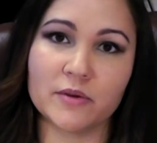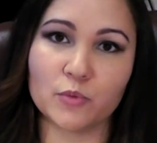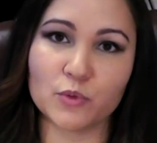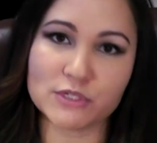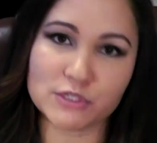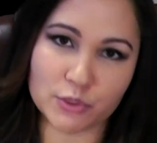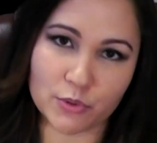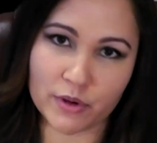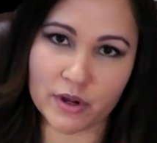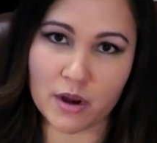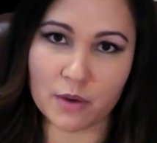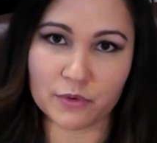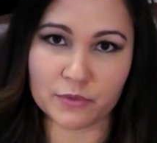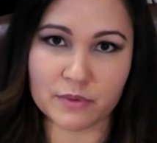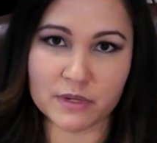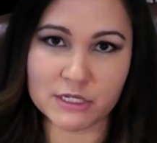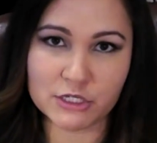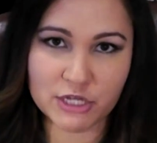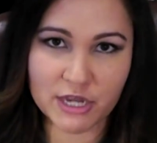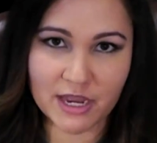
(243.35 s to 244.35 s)
what's going on
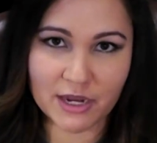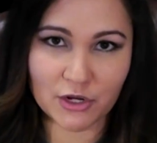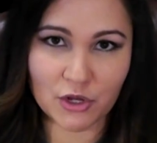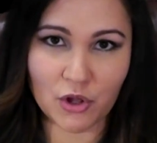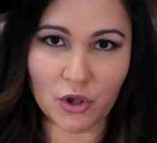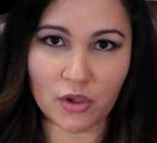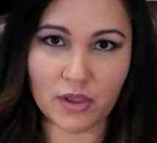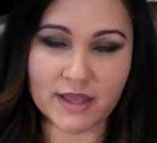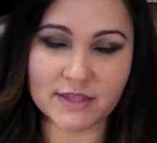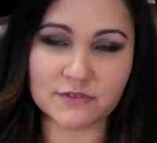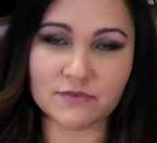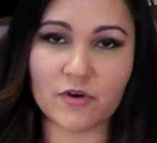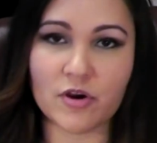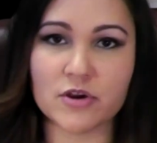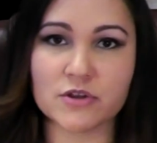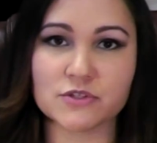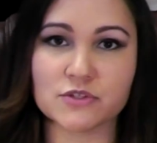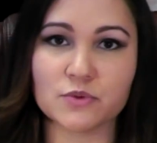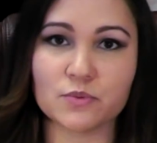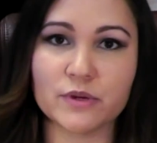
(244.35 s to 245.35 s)
with my channel as
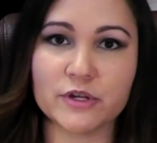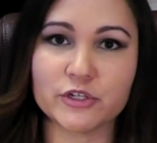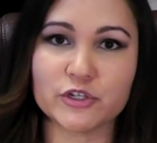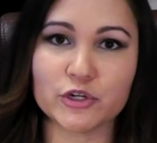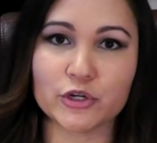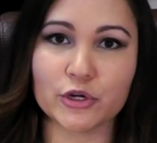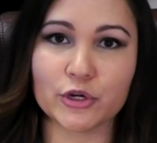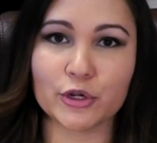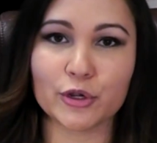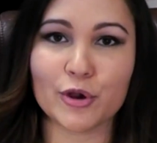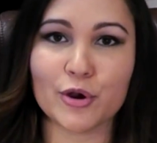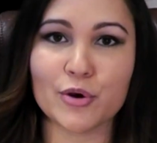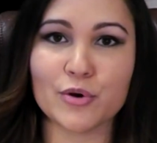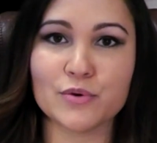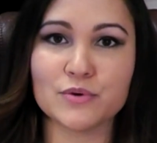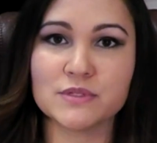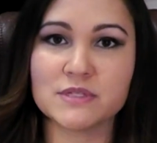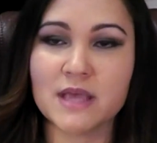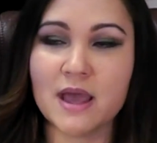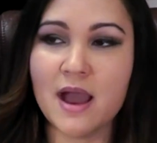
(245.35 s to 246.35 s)
far as The Witcher
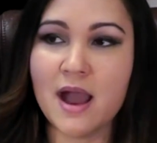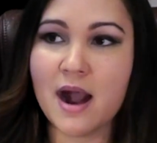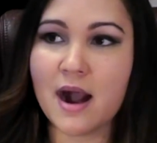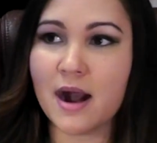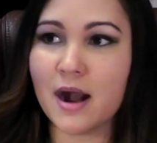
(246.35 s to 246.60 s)
goes.